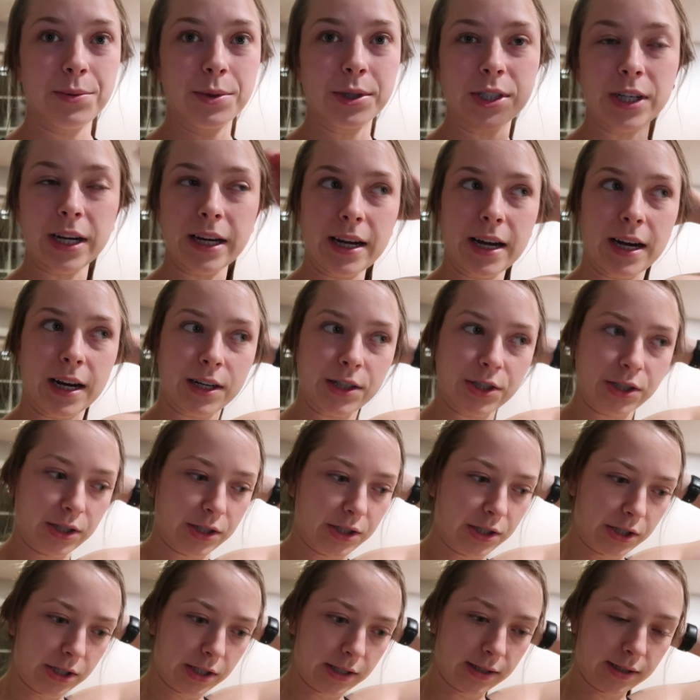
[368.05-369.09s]
which I
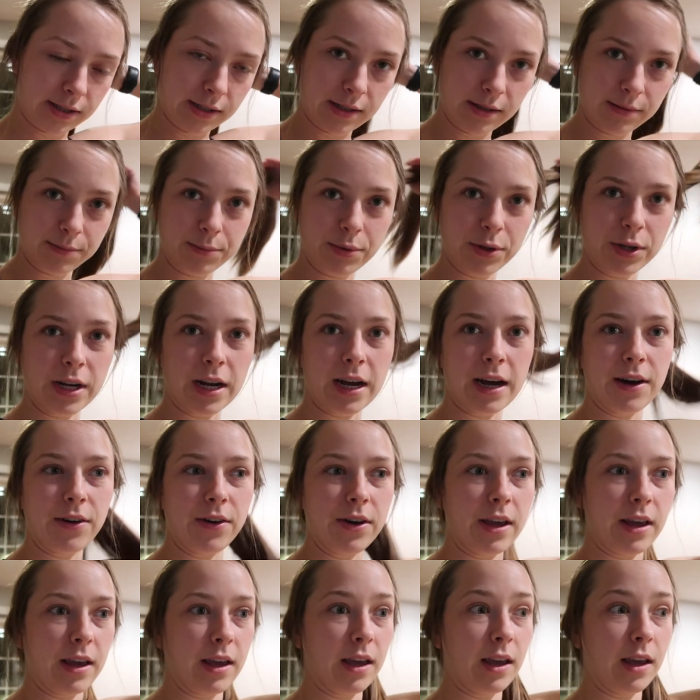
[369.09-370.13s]
actually just put
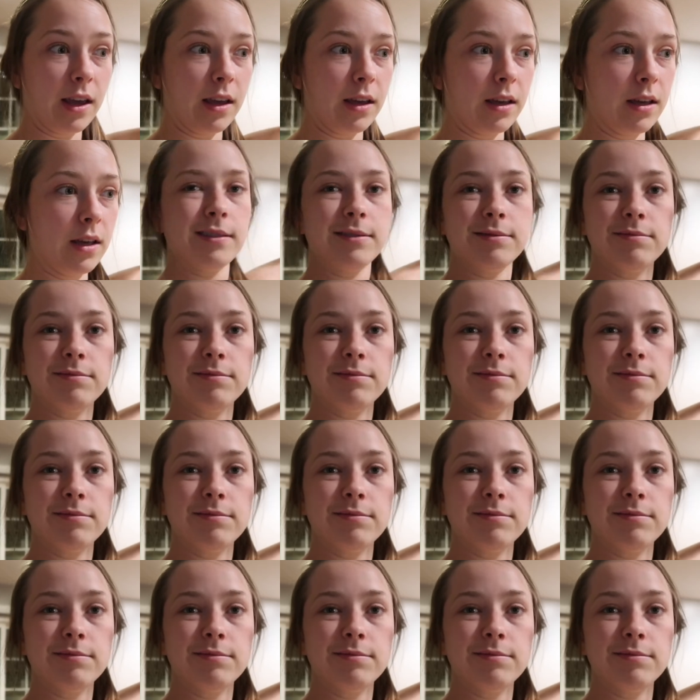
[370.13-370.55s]
out a